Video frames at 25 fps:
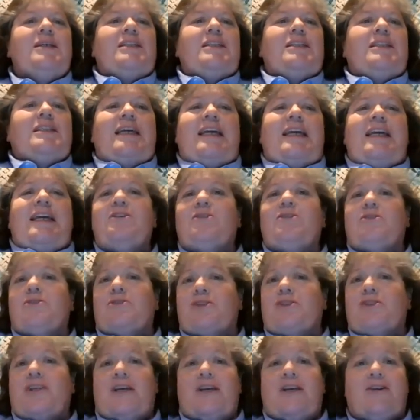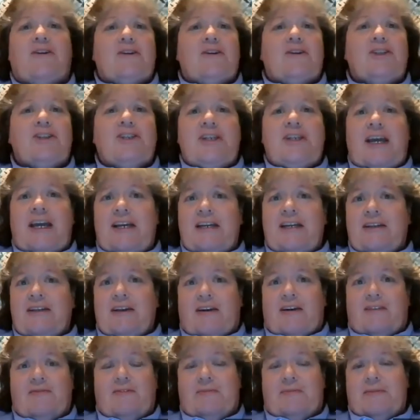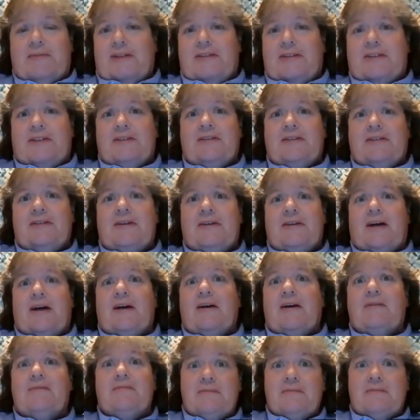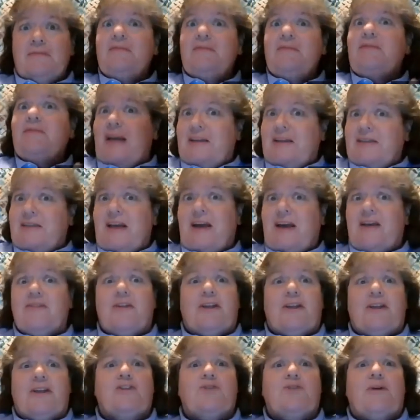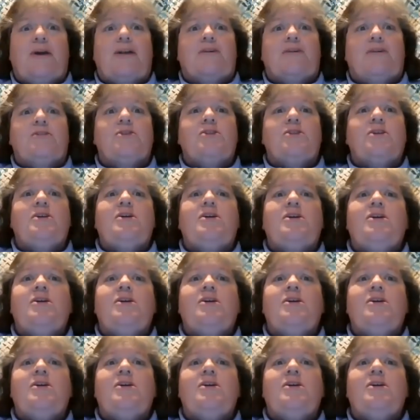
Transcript: leaders in our state government as athletic trainers,